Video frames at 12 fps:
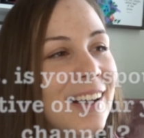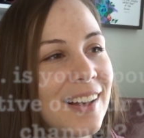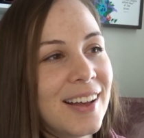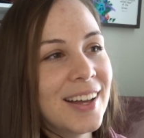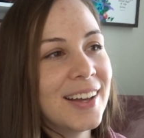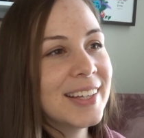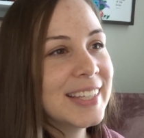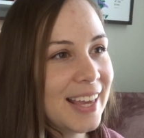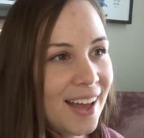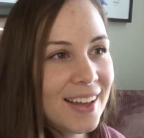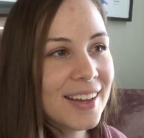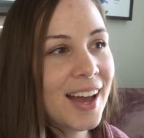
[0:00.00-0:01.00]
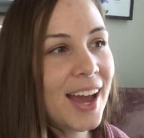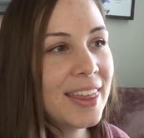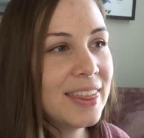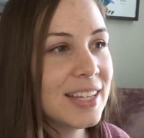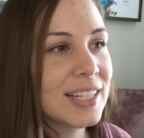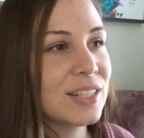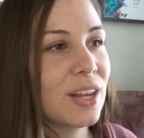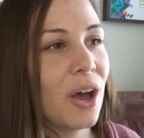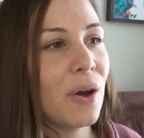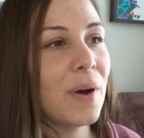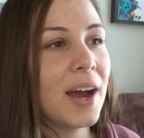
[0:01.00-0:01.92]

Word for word: Uh, yeah, I think so.